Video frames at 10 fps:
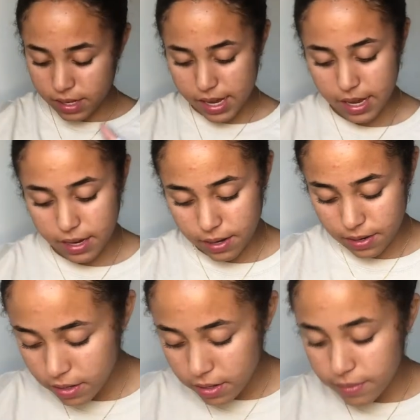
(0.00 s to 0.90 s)
and
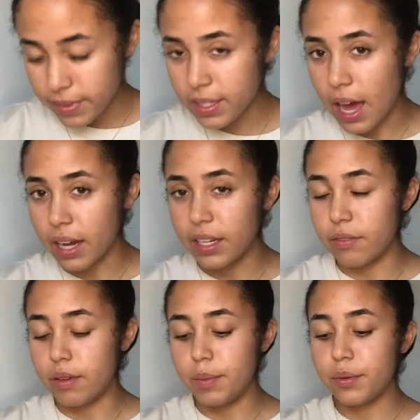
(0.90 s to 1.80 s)
it's not gonna
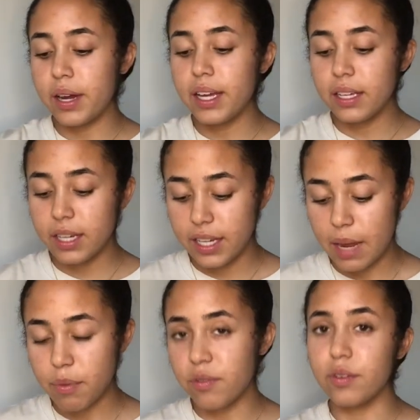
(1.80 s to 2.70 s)
fit me right and I
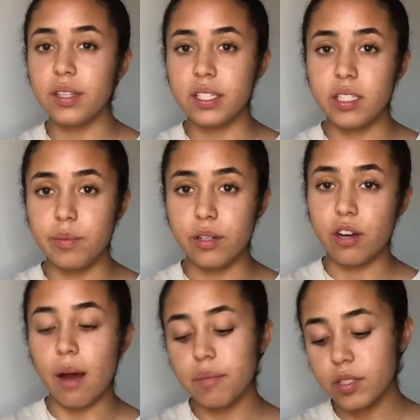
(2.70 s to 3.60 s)
prefer things to be
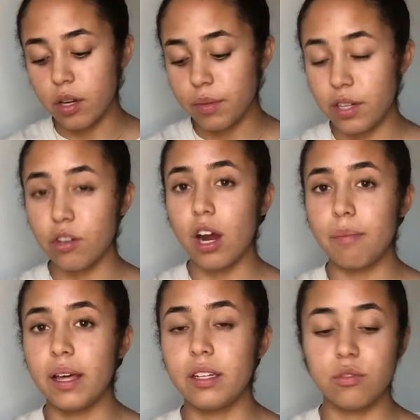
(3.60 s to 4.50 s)
cropped so I'm gonna crop
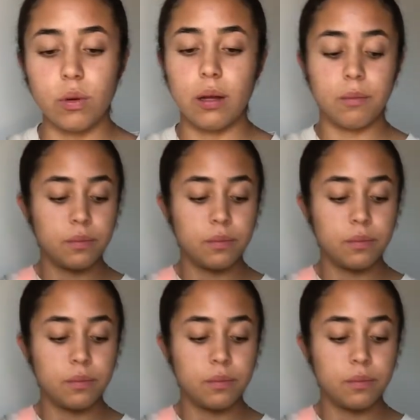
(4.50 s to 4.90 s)
that as well.